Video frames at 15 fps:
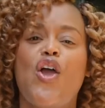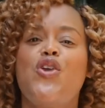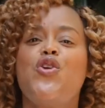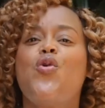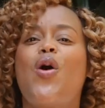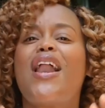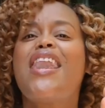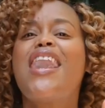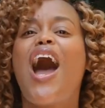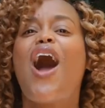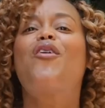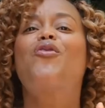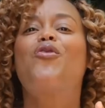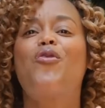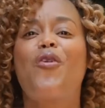You are
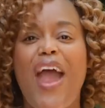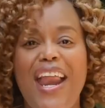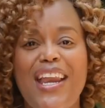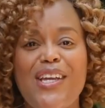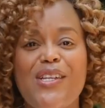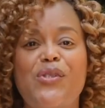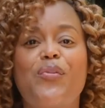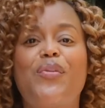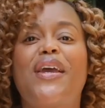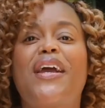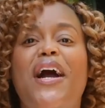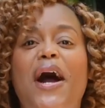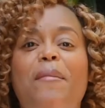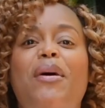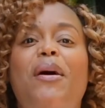now ready to
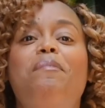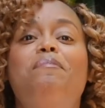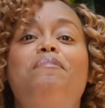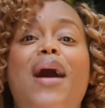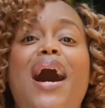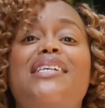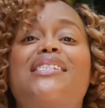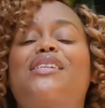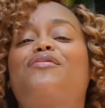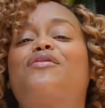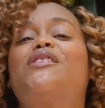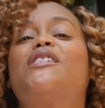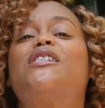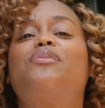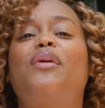become a
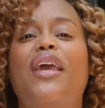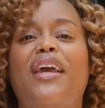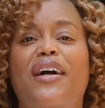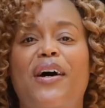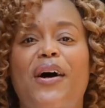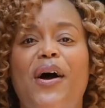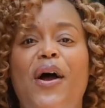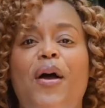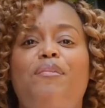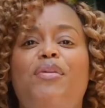masterful speaker